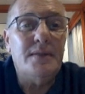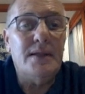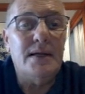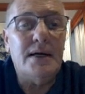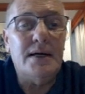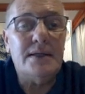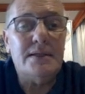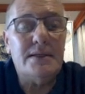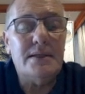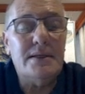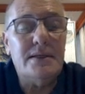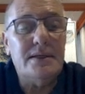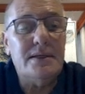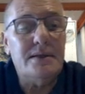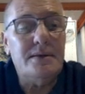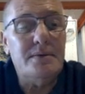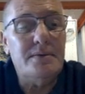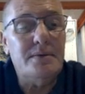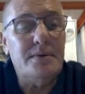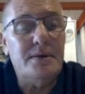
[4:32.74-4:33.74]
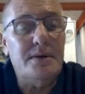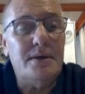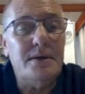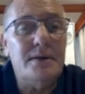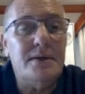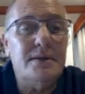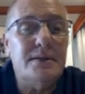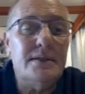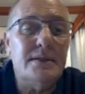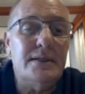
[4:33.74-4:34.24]
That
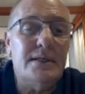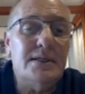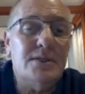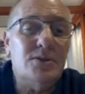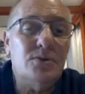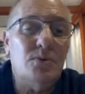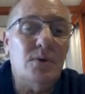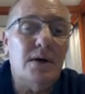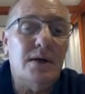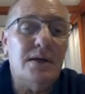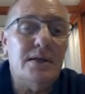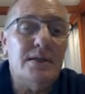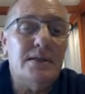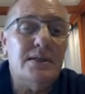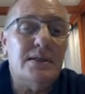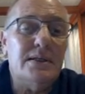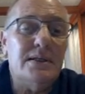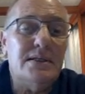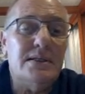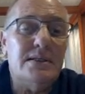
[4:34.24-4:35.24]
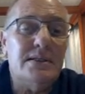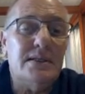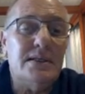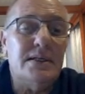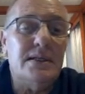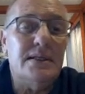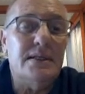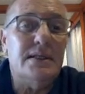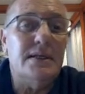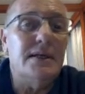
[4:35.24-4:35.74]
this one is
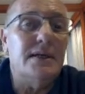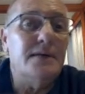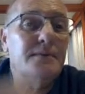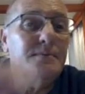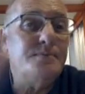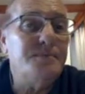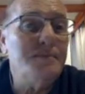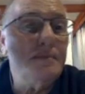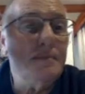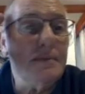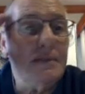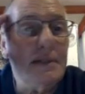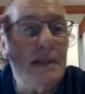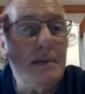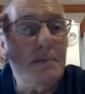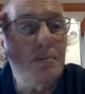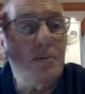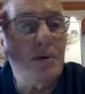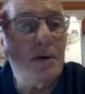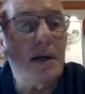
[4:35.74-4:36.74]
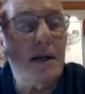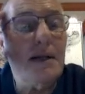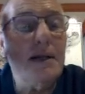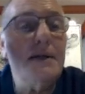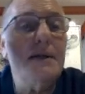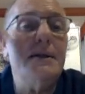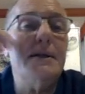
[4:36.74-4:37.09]
in the temporal